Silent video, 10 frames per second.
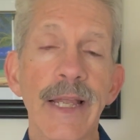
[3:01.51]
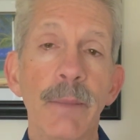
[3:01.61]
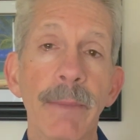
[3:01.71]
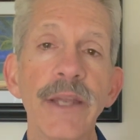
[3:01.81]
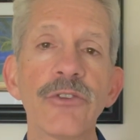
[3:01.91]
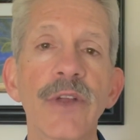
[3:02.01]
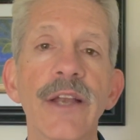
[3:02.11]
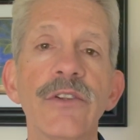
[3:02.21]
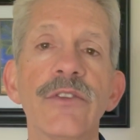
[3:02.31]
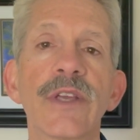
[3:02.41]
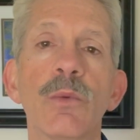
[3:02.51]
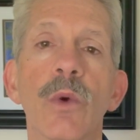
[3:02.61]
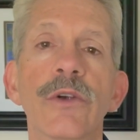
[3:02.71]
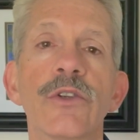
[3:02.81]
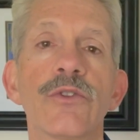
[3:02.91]
Many strategies can
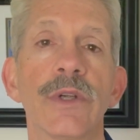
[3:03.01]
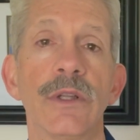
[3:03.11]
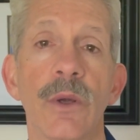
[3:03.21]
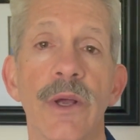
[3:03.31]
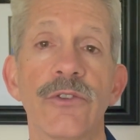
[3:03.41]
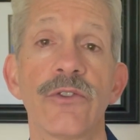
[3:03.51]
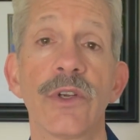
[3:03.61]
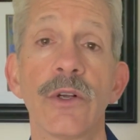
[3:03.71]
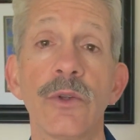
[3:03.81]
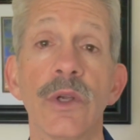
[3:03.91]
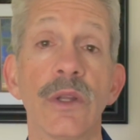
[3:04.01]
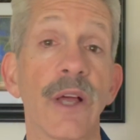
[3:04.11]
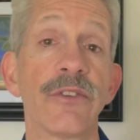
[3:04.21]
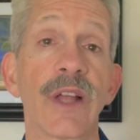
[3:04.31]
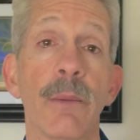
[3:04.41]
work to treat low estrogen, including
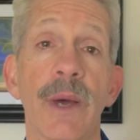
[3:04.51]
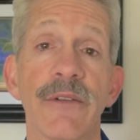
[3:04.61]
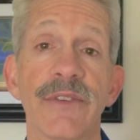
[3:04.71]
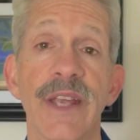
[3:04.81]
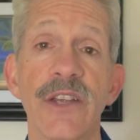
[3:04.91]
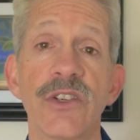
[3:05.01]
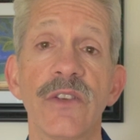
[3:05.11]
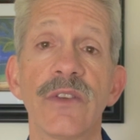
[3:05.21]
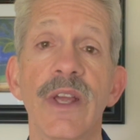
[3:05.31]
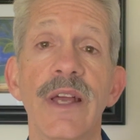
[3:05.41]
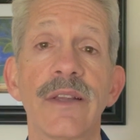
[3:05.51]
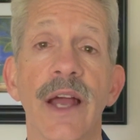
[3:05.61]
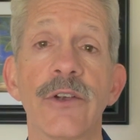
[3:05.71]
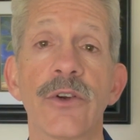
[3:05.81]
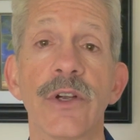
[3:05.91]
lifestyle modifications,
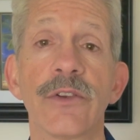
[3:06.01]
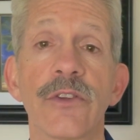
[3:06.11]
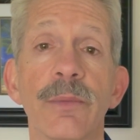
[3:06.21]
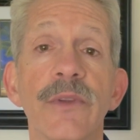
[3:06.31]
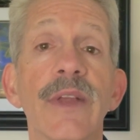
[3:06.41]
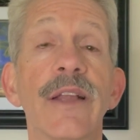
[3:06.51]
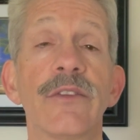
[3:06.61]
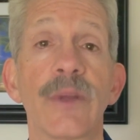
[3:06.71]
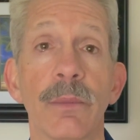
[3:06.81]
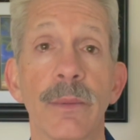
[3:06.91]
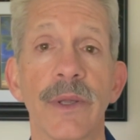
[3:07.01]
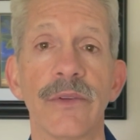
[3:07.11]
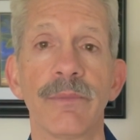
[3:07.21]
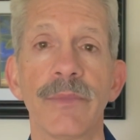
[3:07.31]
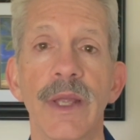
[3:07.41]
dietary adjustments, and
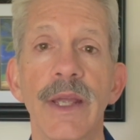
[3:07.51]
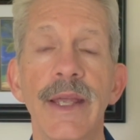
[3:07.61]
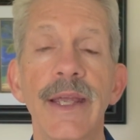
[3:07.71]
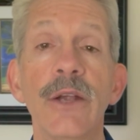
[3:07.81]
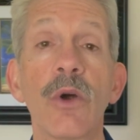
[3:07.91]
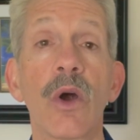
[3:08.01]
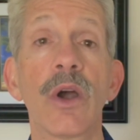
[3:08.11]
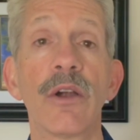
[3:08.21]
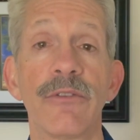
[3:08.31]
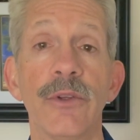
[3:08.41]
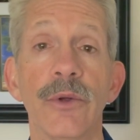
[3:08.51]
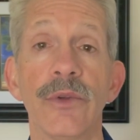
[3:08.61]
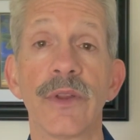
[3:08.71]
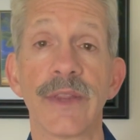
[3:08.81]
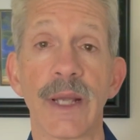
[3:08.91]
supplements. Here are a few
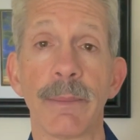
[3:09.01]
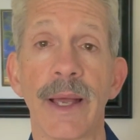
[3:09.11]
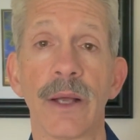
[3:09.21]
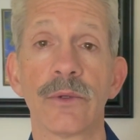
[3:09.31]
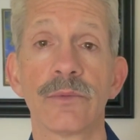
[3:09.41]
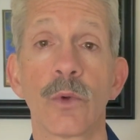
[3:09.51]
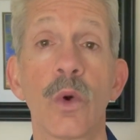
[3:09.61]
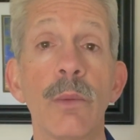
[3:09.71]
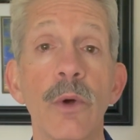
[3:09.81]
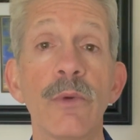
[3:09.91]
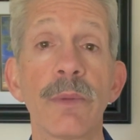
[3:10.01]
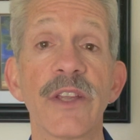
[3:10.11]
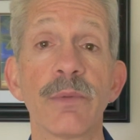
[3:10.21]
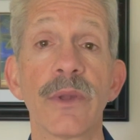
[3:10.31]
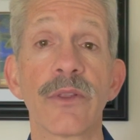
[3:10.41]
to think about. Hormone
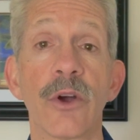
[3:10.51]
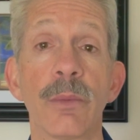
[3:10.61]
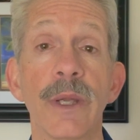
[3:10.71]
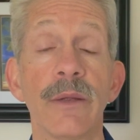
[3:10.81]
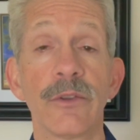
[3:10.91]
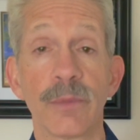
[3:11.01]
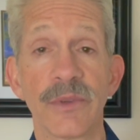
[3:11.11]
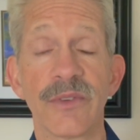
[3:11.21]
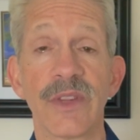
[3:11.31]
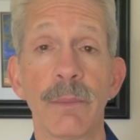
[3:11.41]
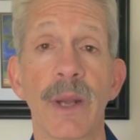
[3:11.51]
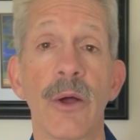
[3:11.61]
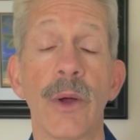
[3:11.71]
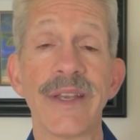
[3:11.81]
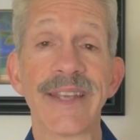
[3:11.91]
replacement therapy, specifically
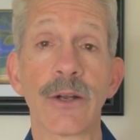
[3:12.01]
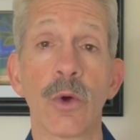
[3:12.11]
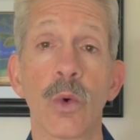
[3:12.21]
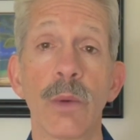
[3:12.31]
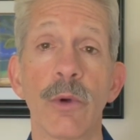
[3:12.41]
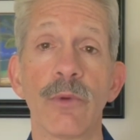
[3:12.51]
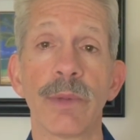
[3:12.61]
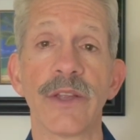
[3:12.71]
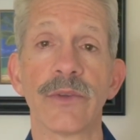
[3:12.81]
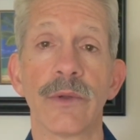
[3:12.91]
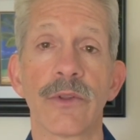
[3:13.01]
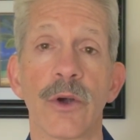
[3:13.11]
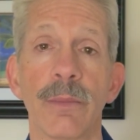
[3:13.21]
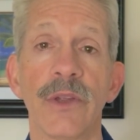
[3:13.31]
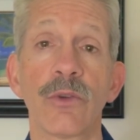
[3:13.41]
bioidentical hormone replacement
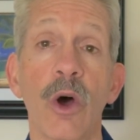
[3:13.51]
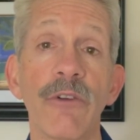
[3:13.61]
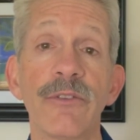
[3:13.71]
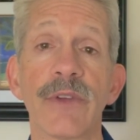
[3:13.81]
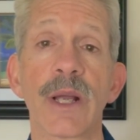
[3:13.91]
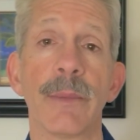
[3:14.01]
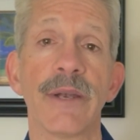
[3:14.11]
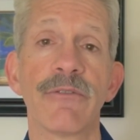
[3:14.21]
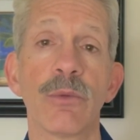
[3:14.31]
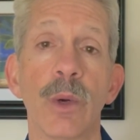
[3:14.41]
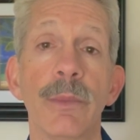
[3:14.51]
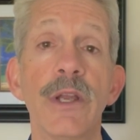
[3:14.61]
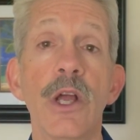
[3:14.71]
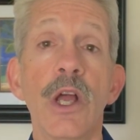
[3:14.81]
therapy, is often recommended for women